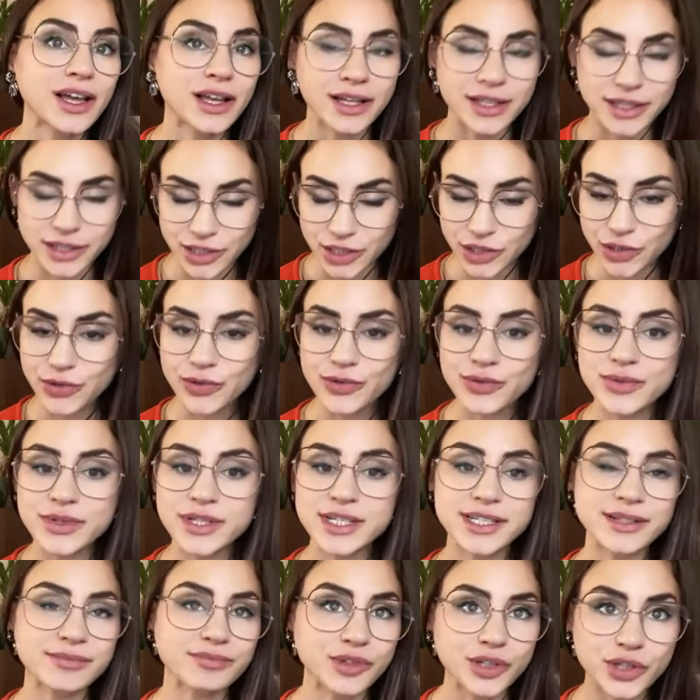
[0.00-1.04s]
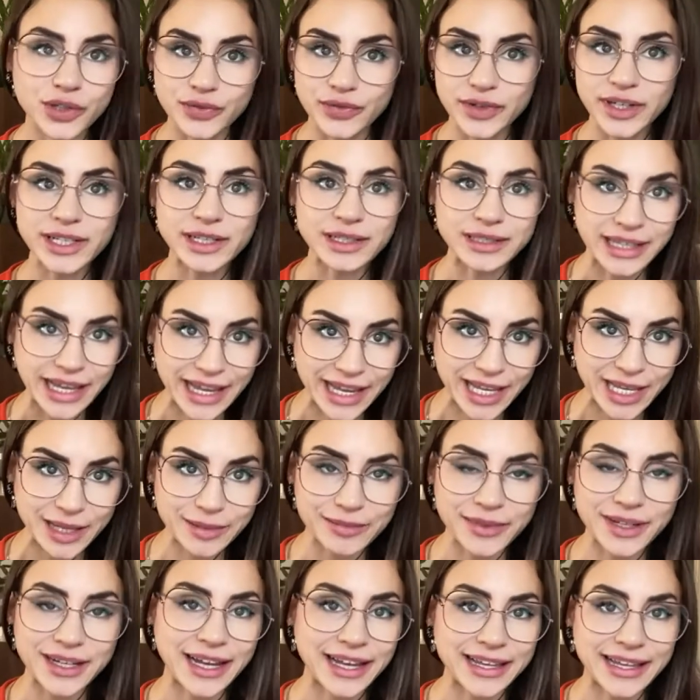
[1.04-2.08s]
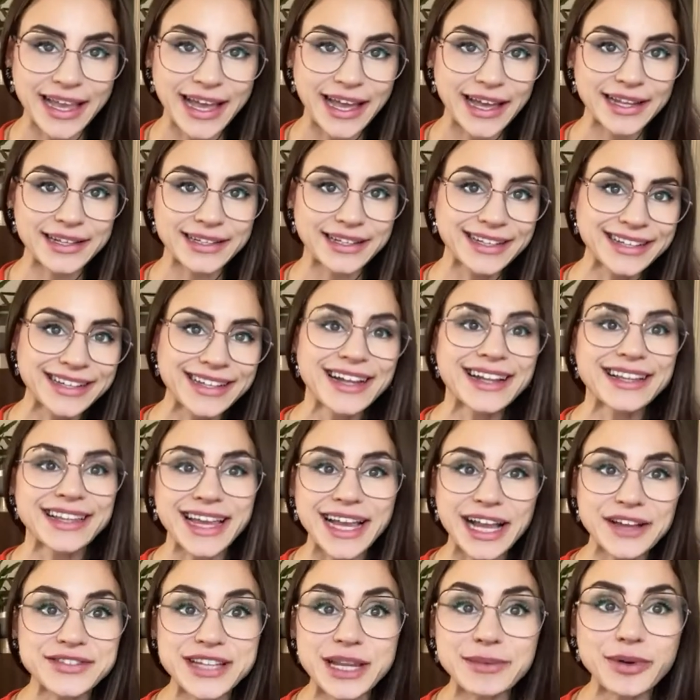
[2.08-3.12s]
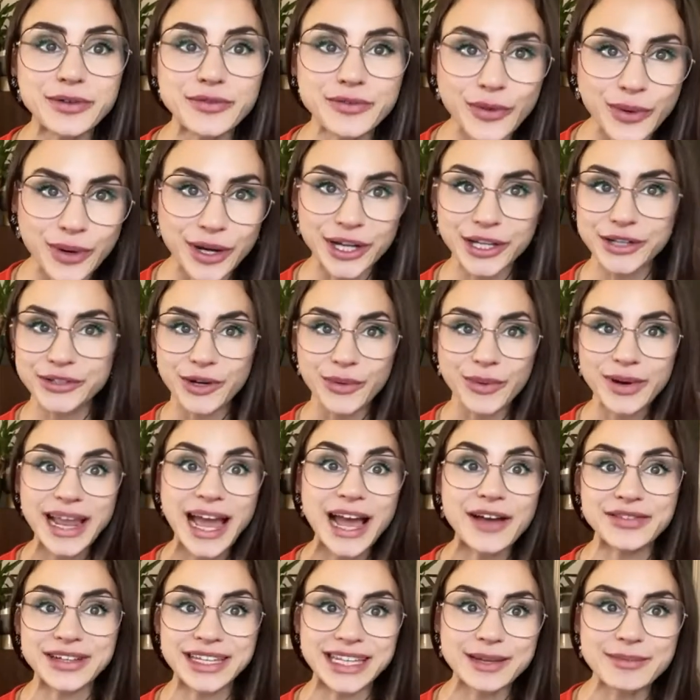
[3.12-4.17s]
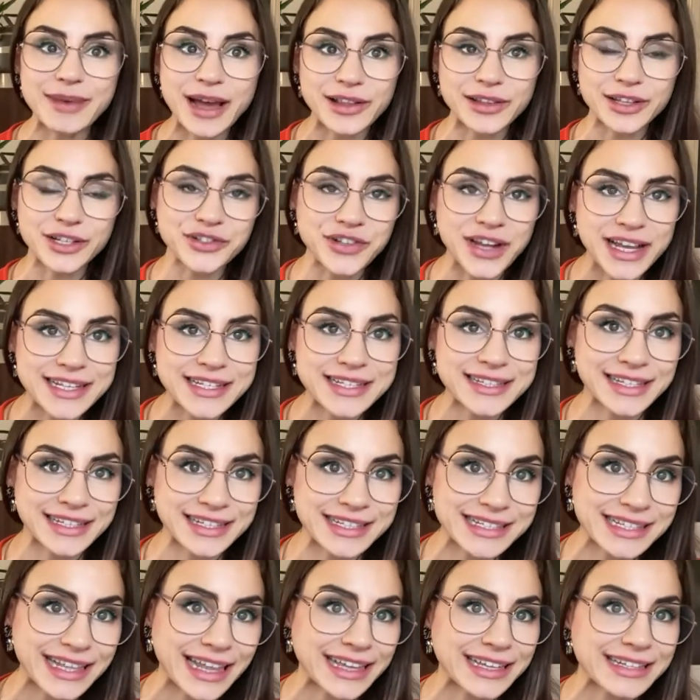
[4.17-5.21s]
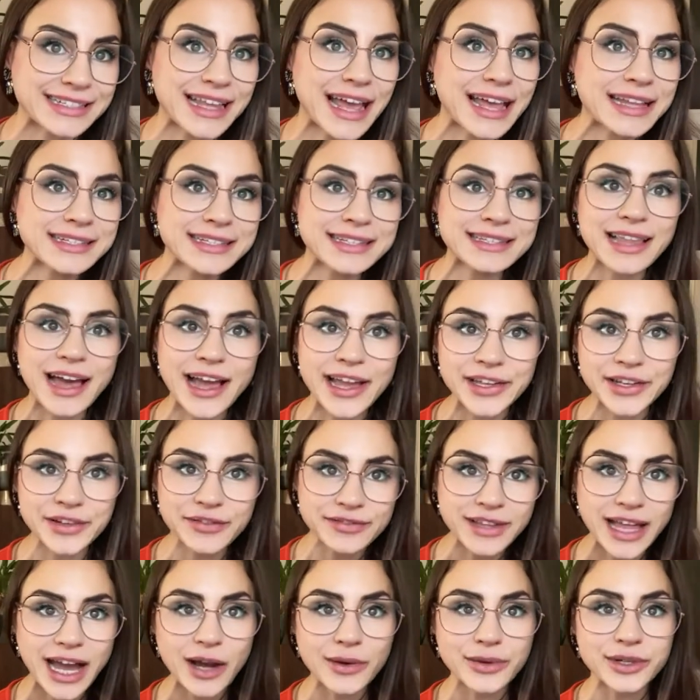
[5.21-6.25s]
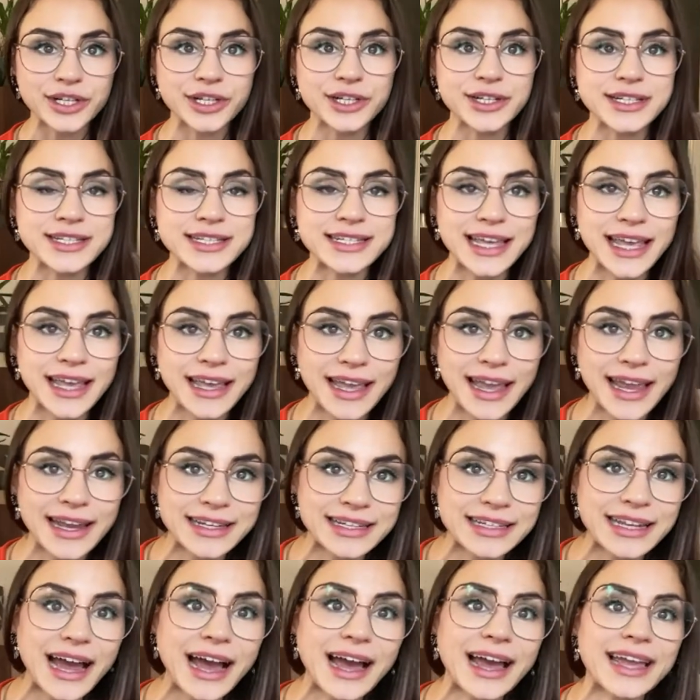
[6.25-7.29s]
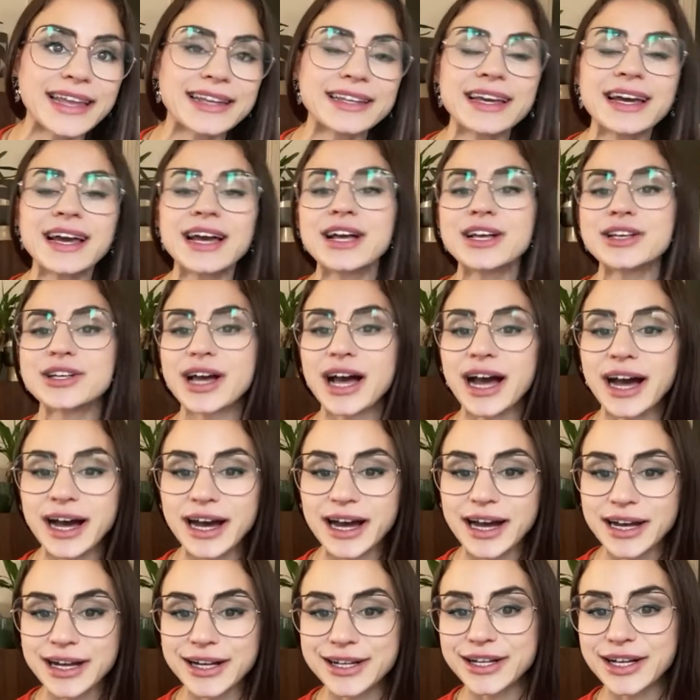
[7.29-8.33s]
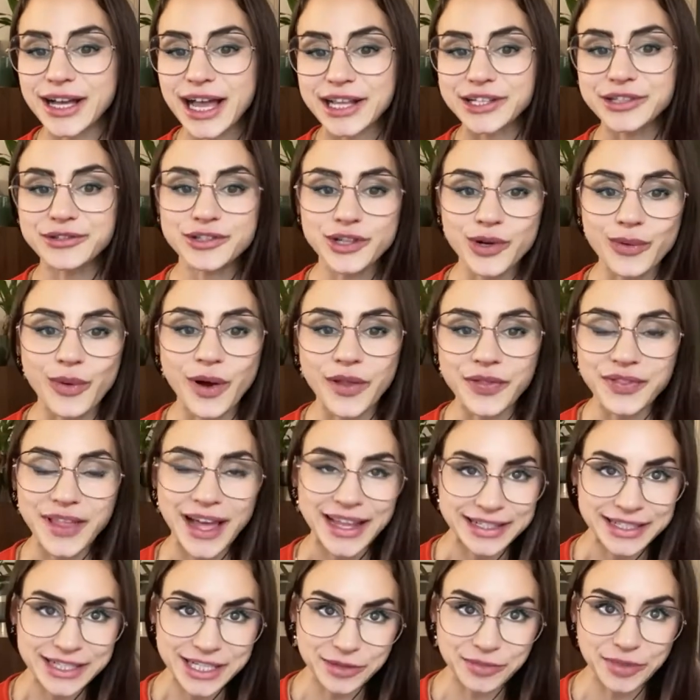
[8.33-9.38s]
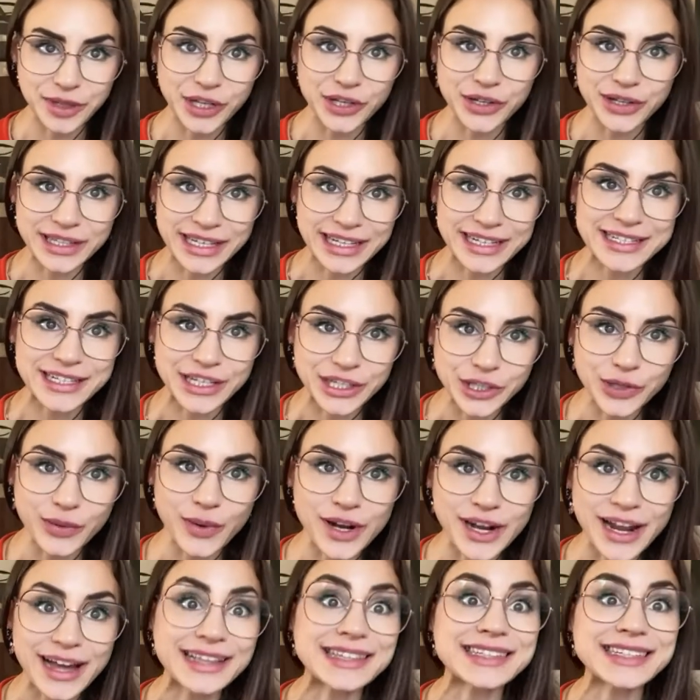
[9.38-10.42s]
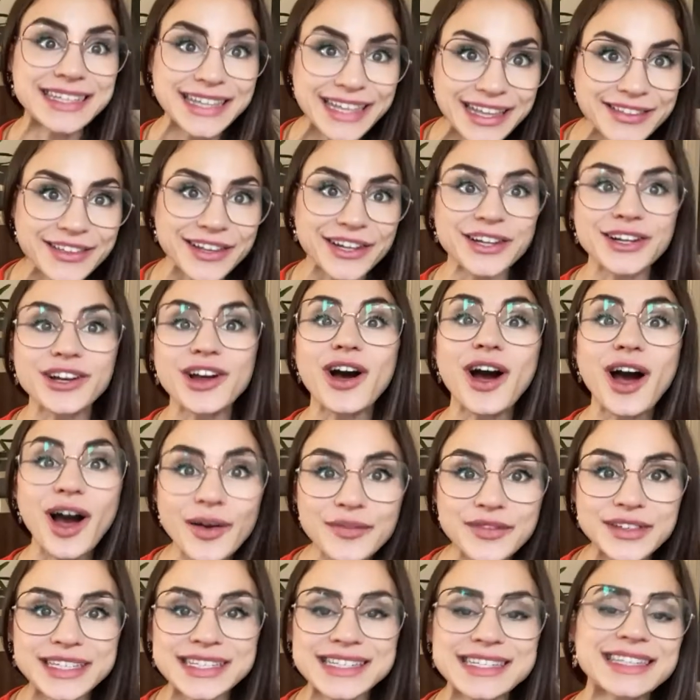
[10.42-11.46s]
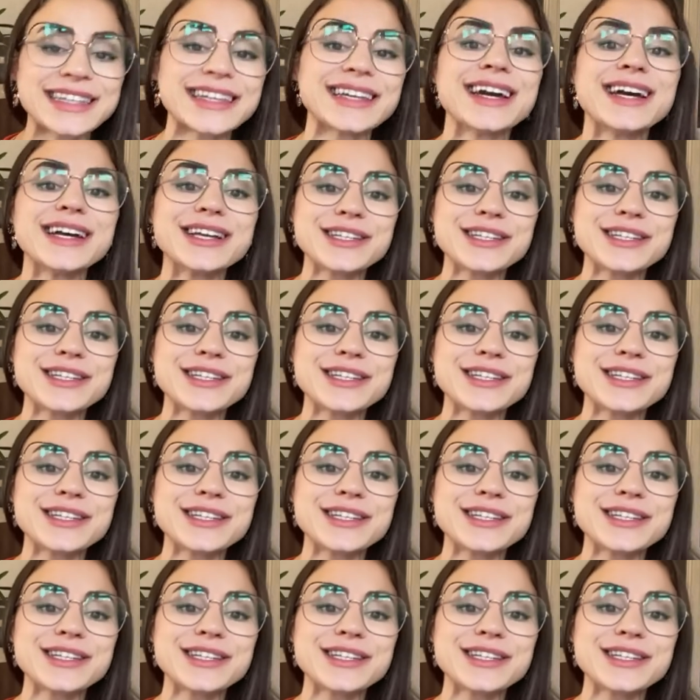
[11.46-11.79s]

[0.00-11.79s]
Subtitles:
Use your real name. Again, like I said before, you don't want to have an email address that's like dandelionflowers89, and you don't want that to be your LinkedIn URL either, obviously.